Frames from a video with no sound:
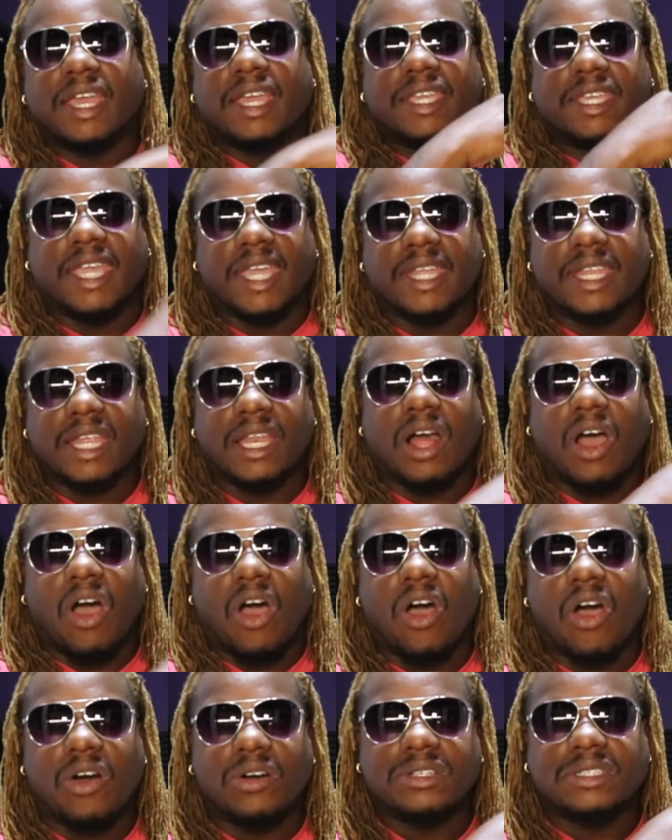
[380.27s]
Get it
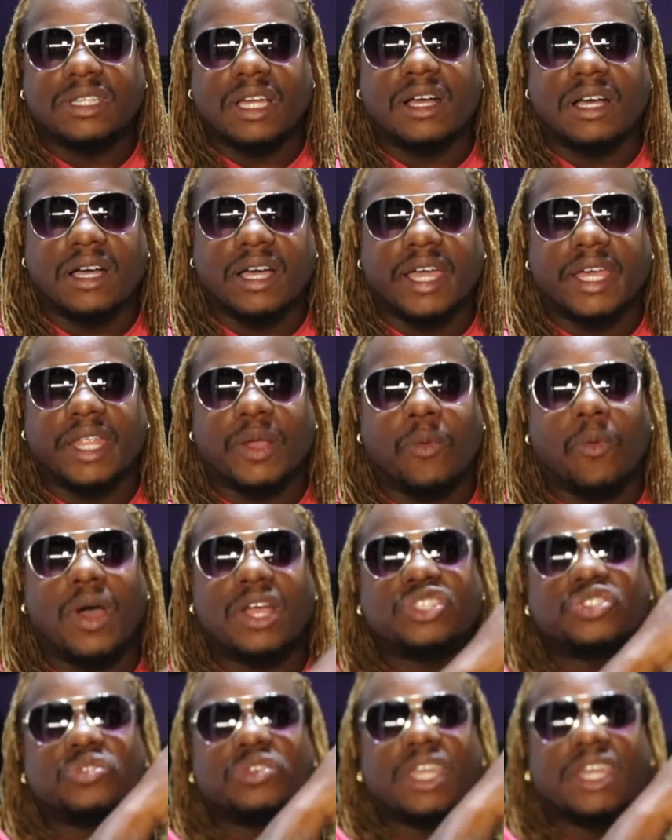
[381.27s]
all done. And
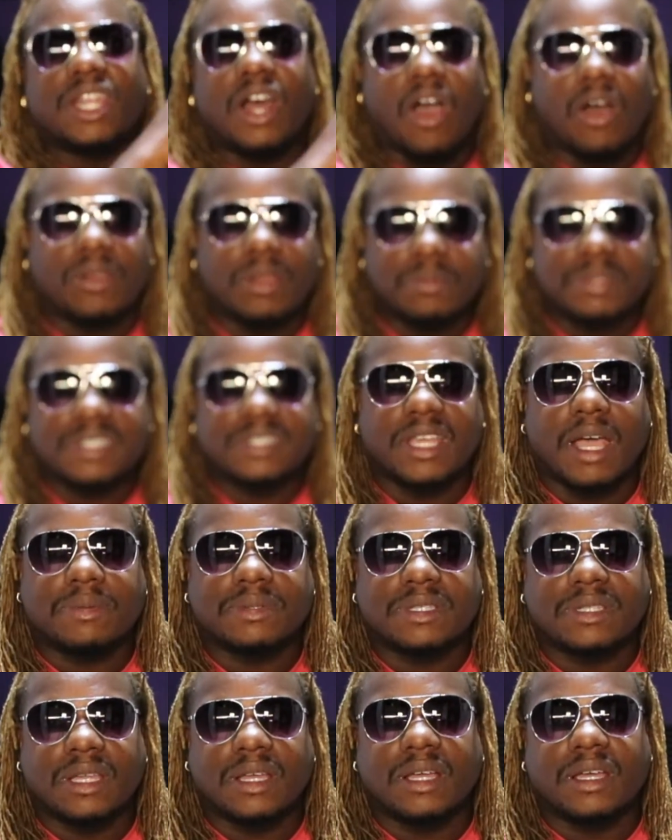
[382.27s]
once you get all them
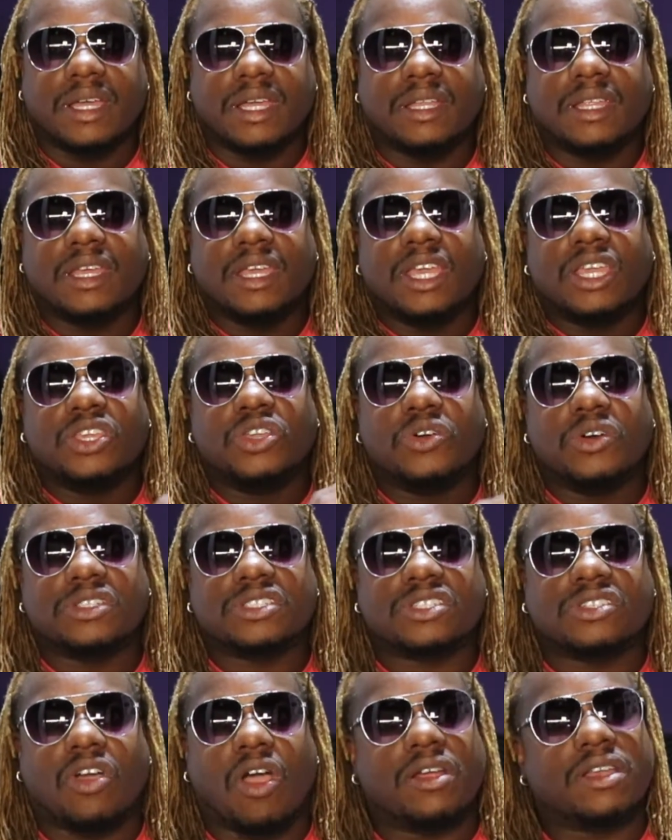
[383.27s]
steps done, you'll
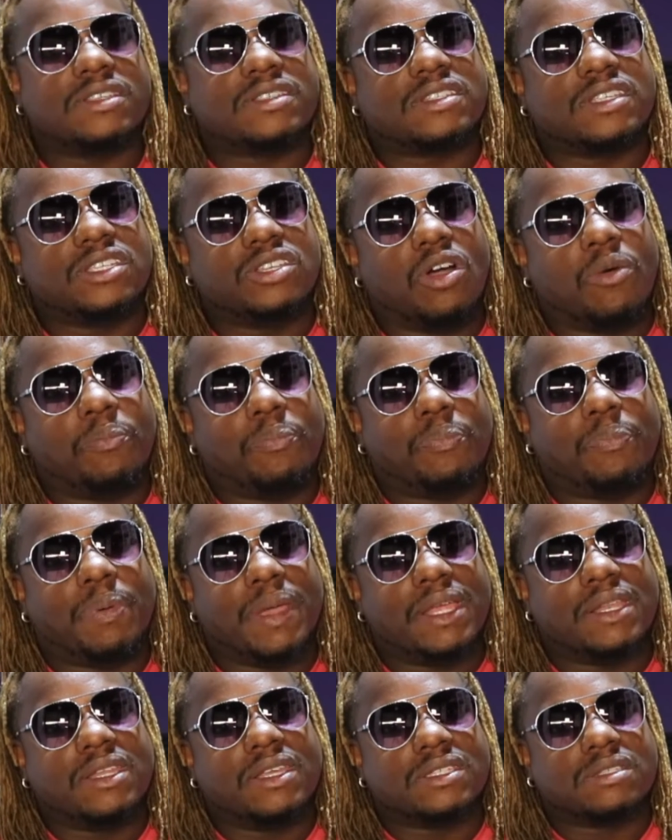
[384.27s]
start to see your
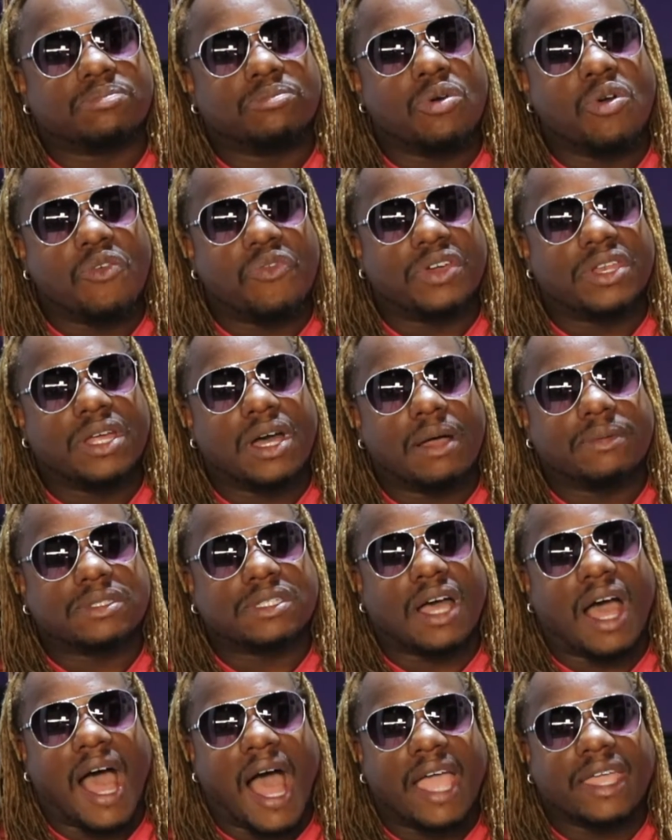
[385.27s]
business moving up
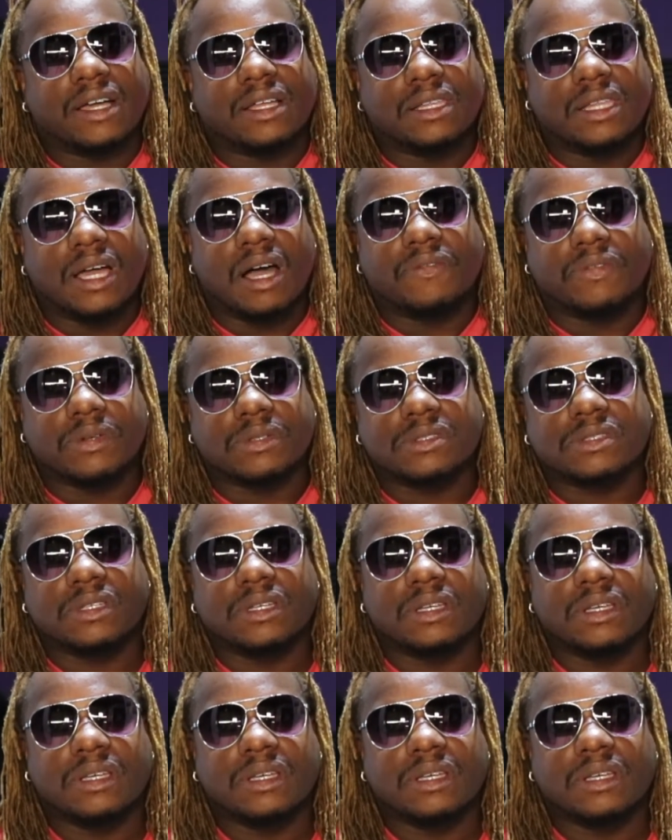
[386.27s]
to higher levels.